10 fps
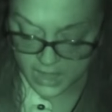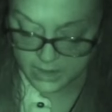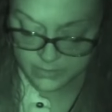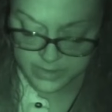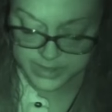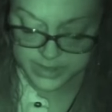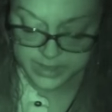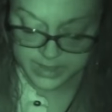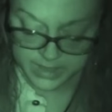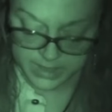I want to
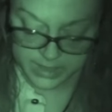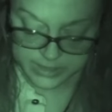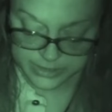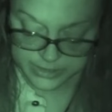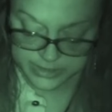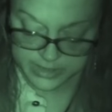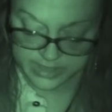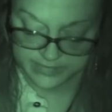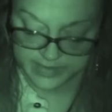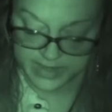
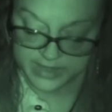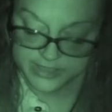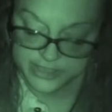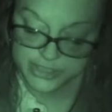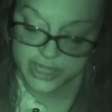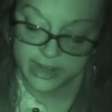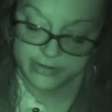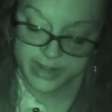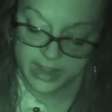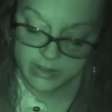give a
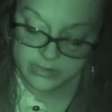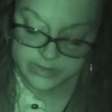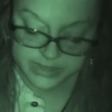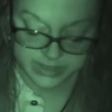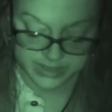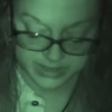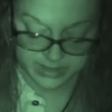shout out